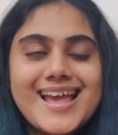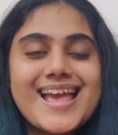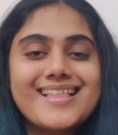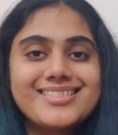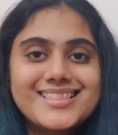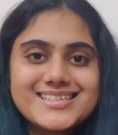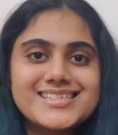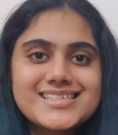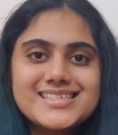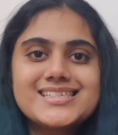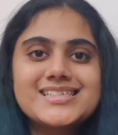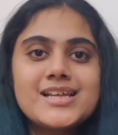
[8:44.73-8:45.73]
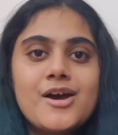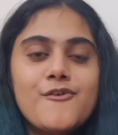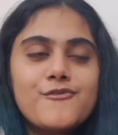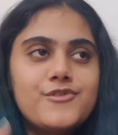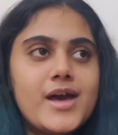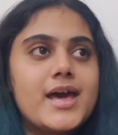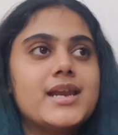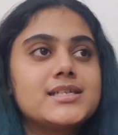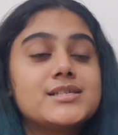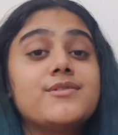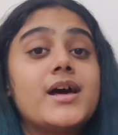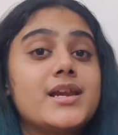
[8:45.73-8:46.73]
And this is where
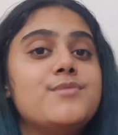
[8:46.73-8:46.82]
it's very